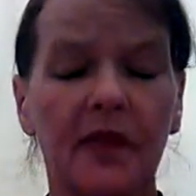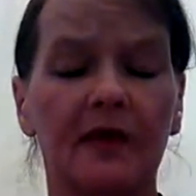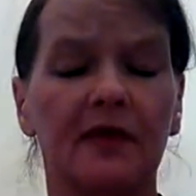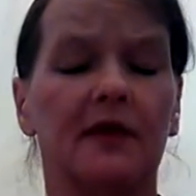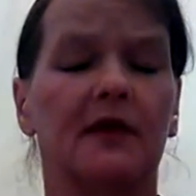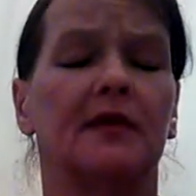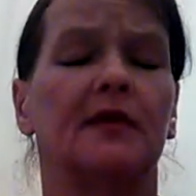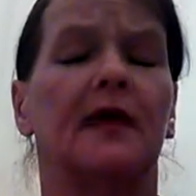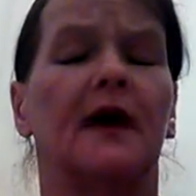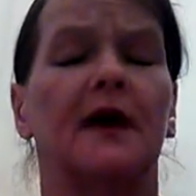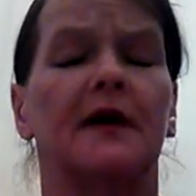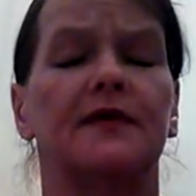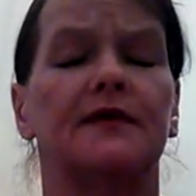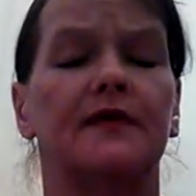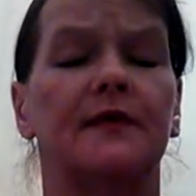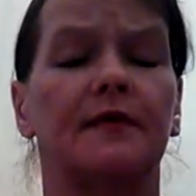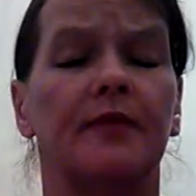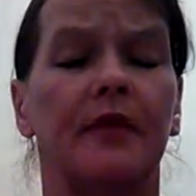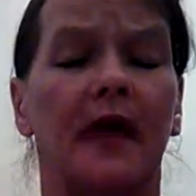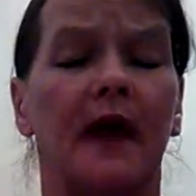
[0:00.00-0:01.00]
the lines
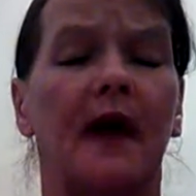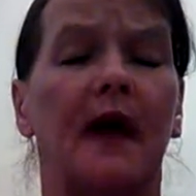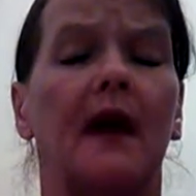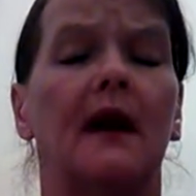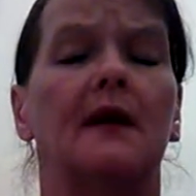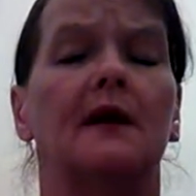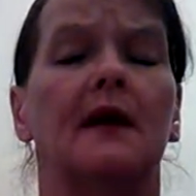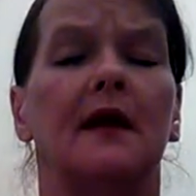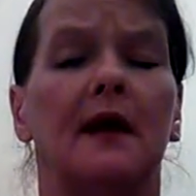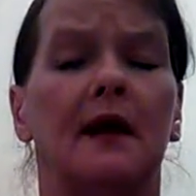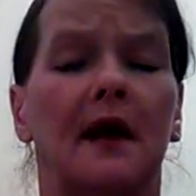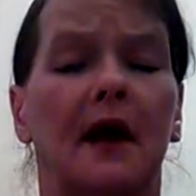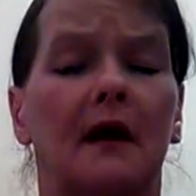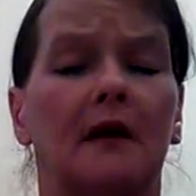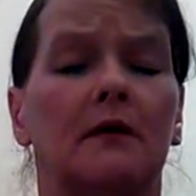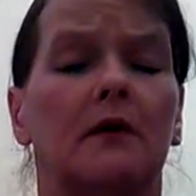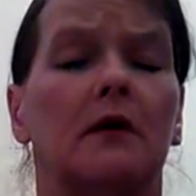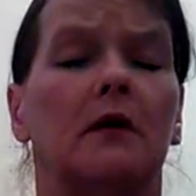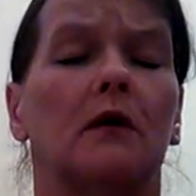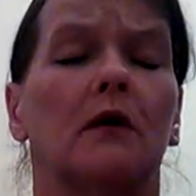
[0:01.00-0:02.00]
of that, and I
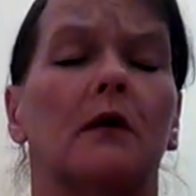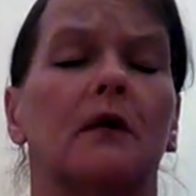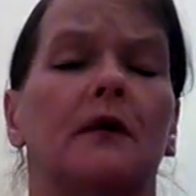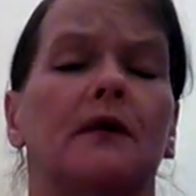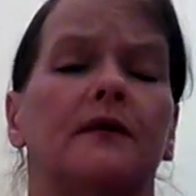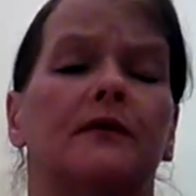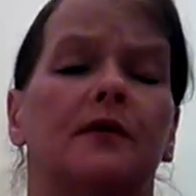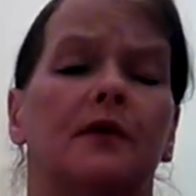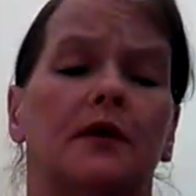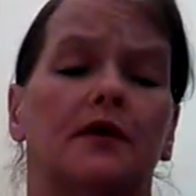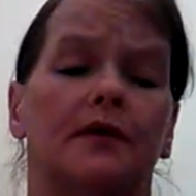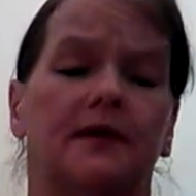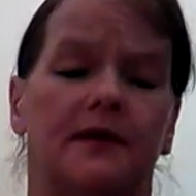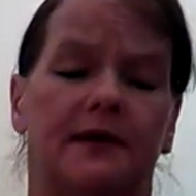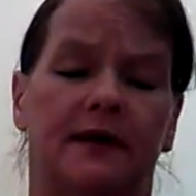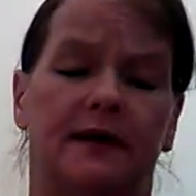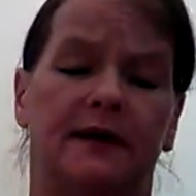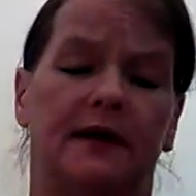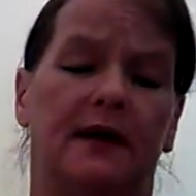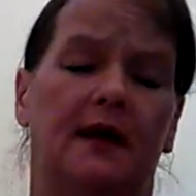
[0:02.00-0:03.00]
will go into further
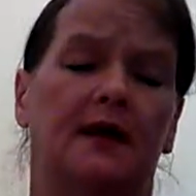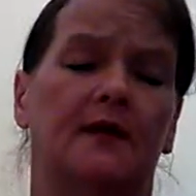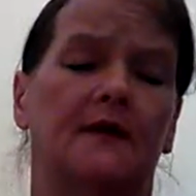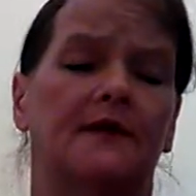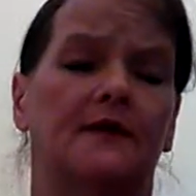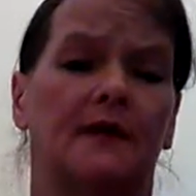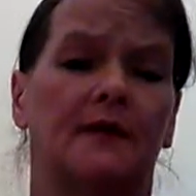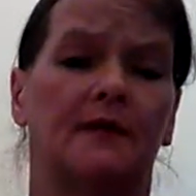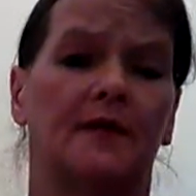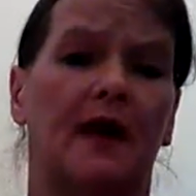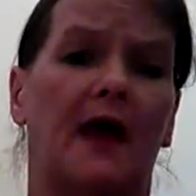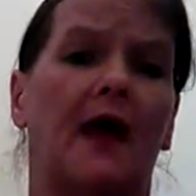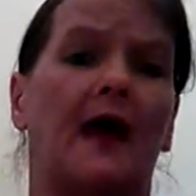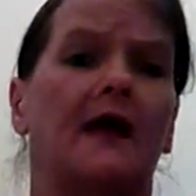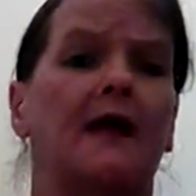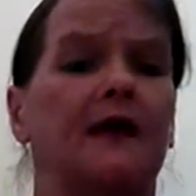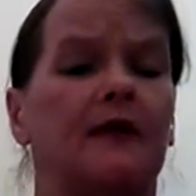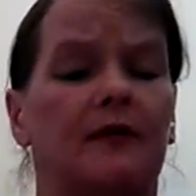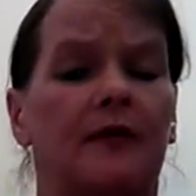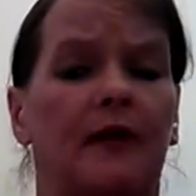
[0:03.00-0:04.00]
details of that
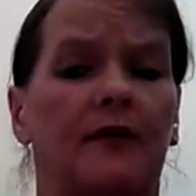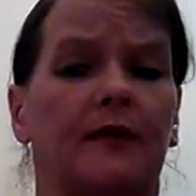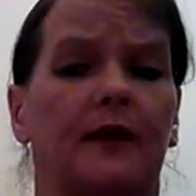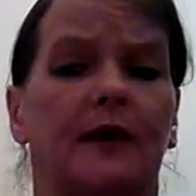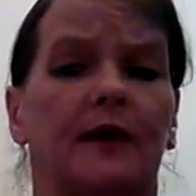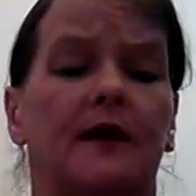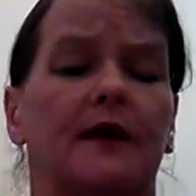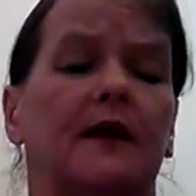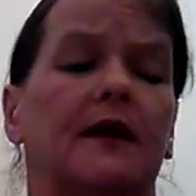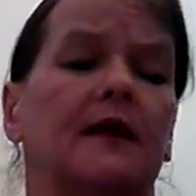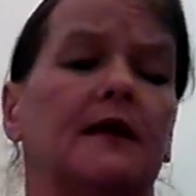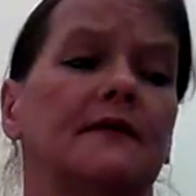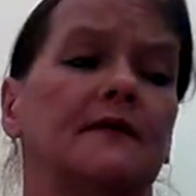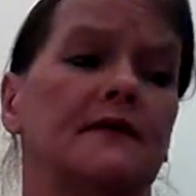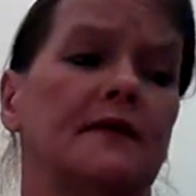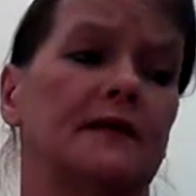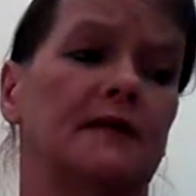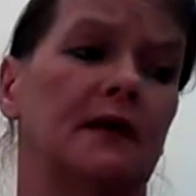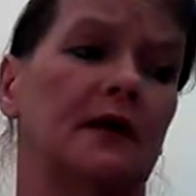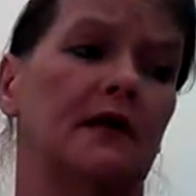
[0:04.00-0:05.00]
if I find it
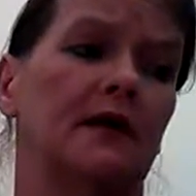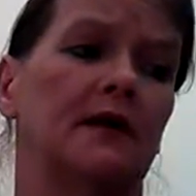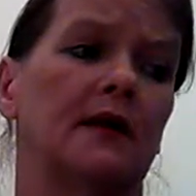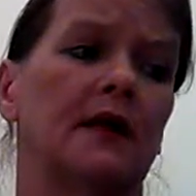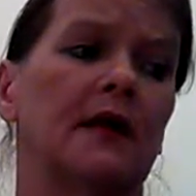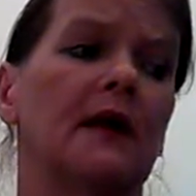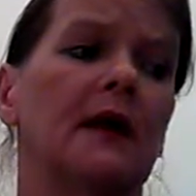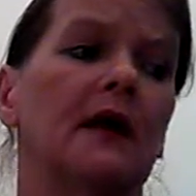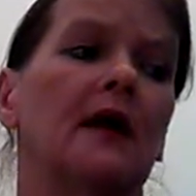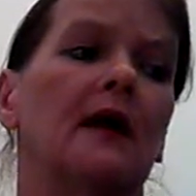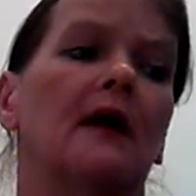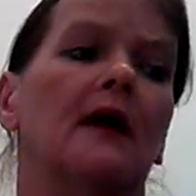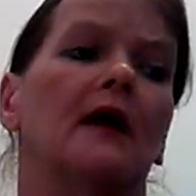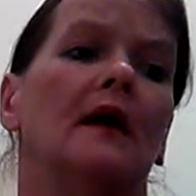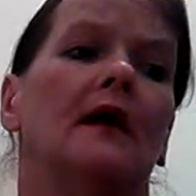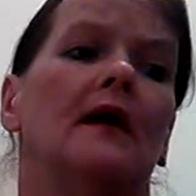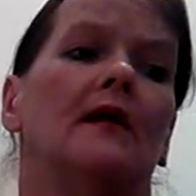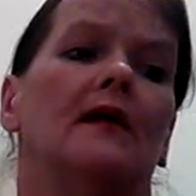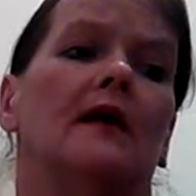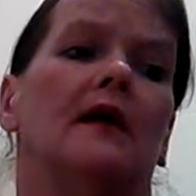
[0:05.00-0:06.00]
necessary,
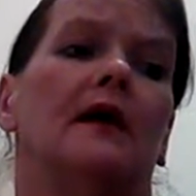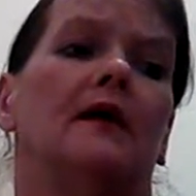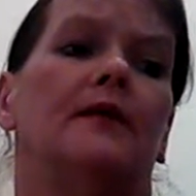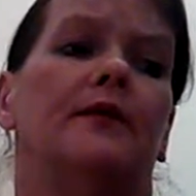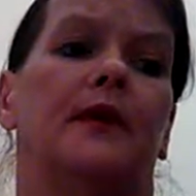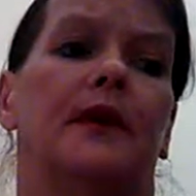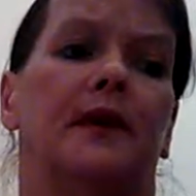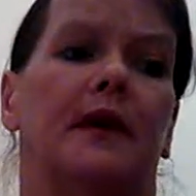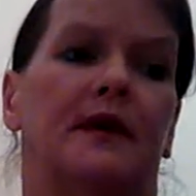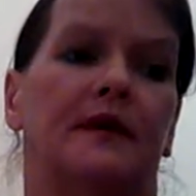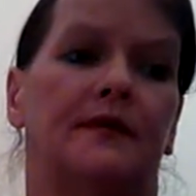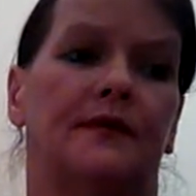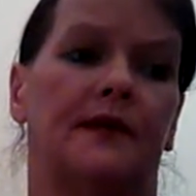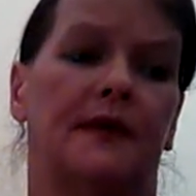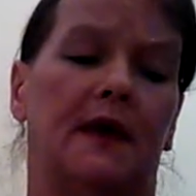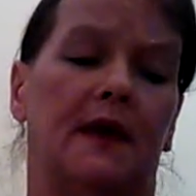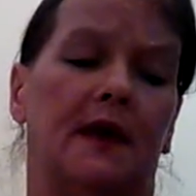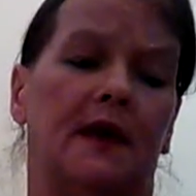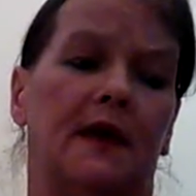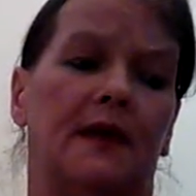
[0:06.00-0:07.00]
if it has
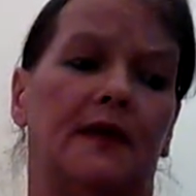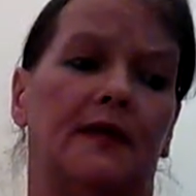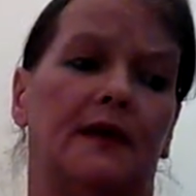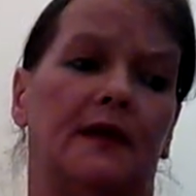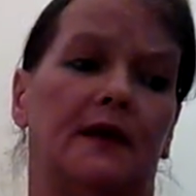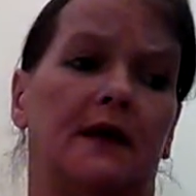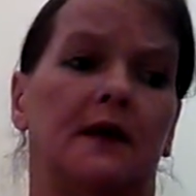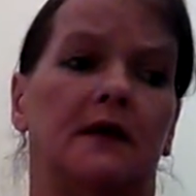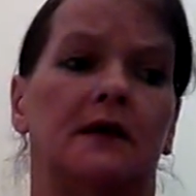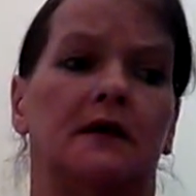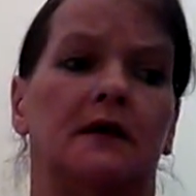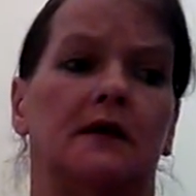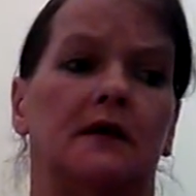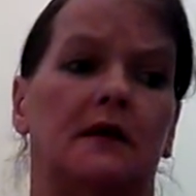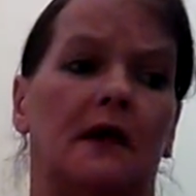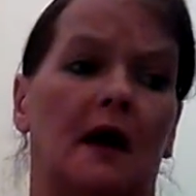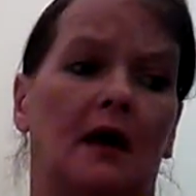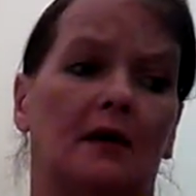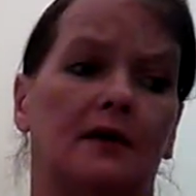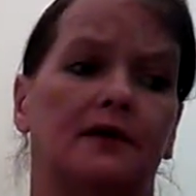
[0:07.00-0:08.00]
anything
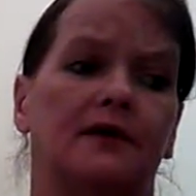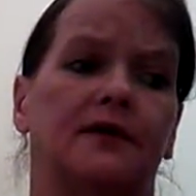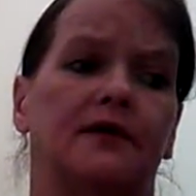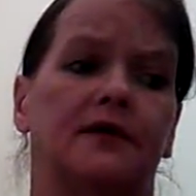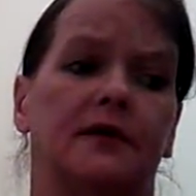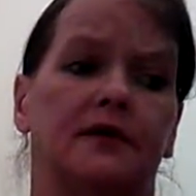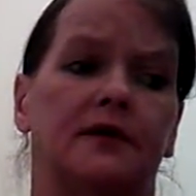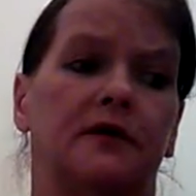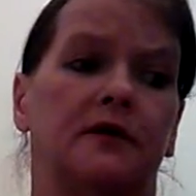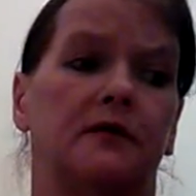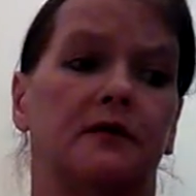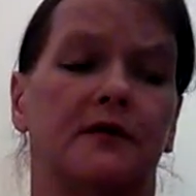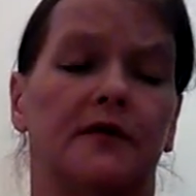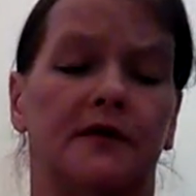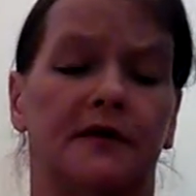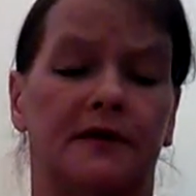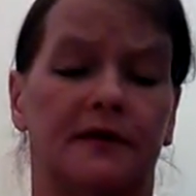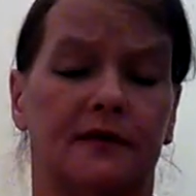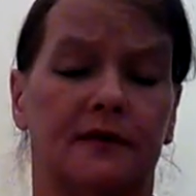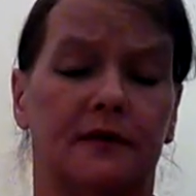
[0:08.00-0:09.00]
else to do with
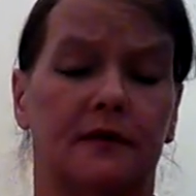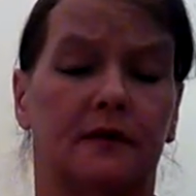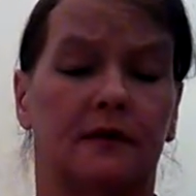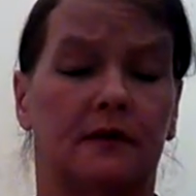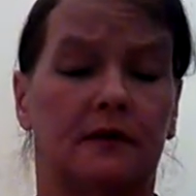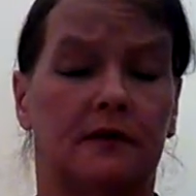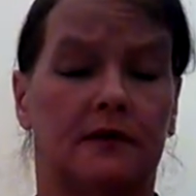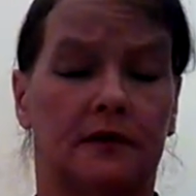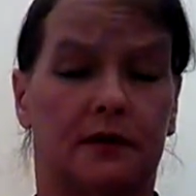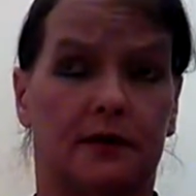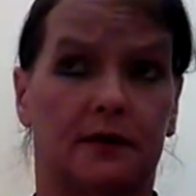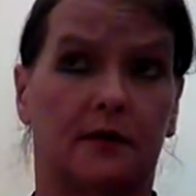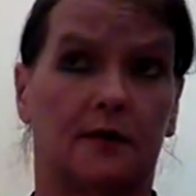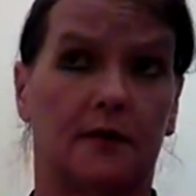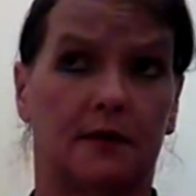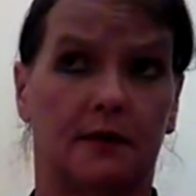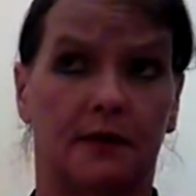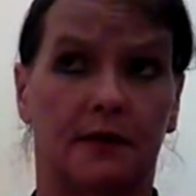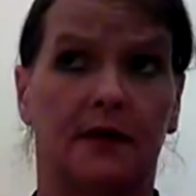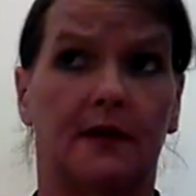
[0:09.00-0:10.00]
this
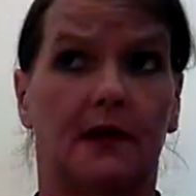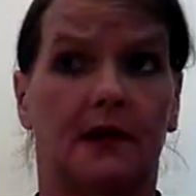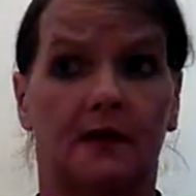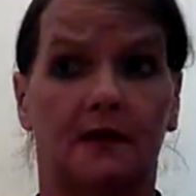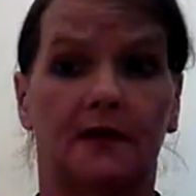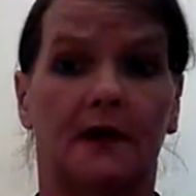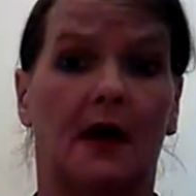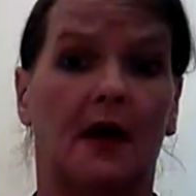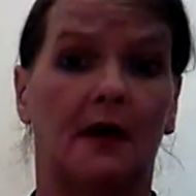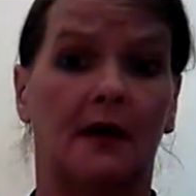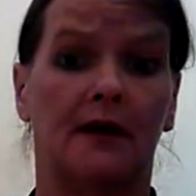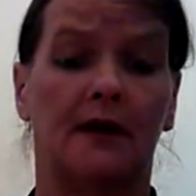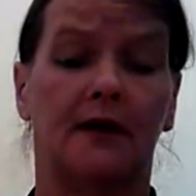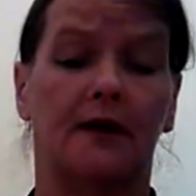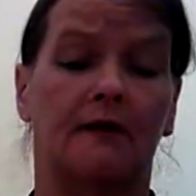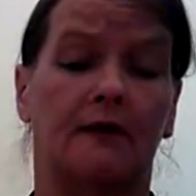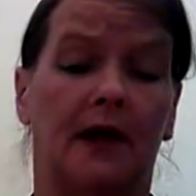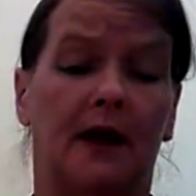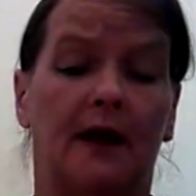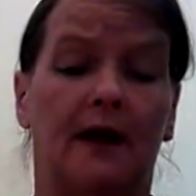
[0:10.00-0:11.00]
story that I'm telling
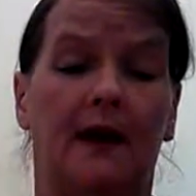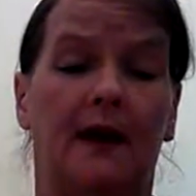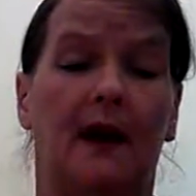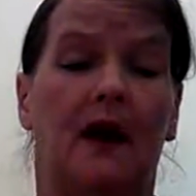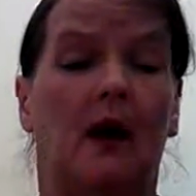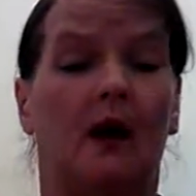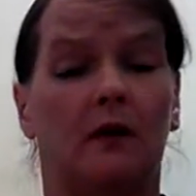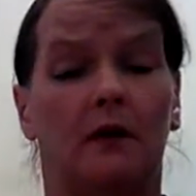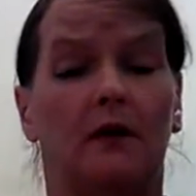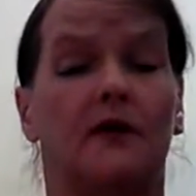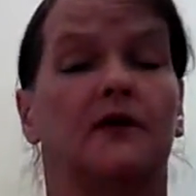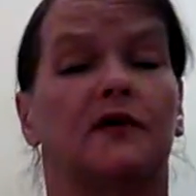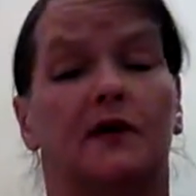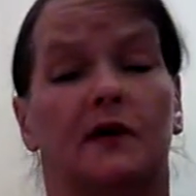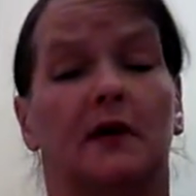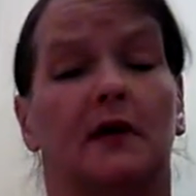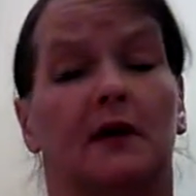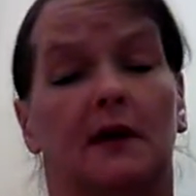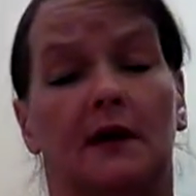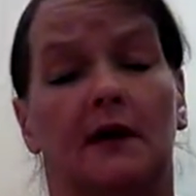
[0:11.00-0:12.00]
you right now, which
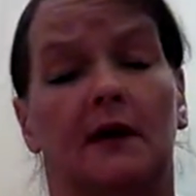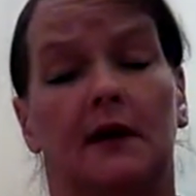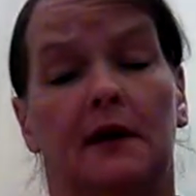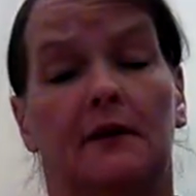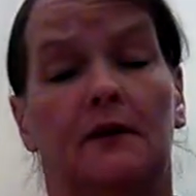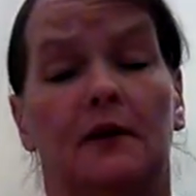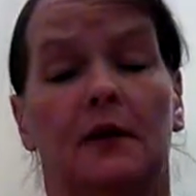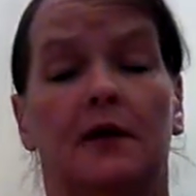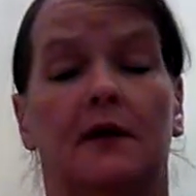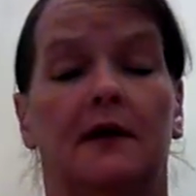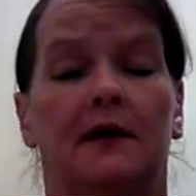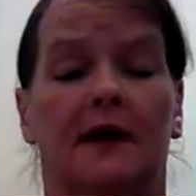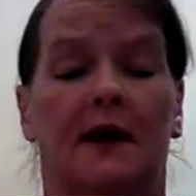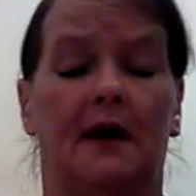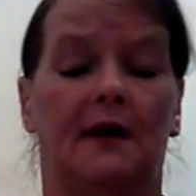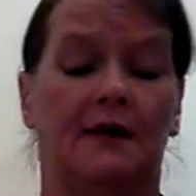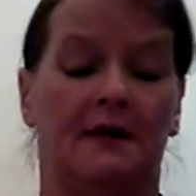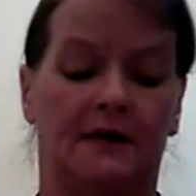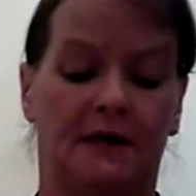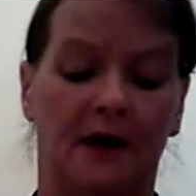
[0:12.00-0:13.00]
it really
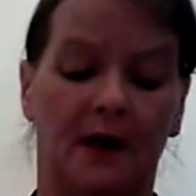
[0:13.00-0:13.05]
does.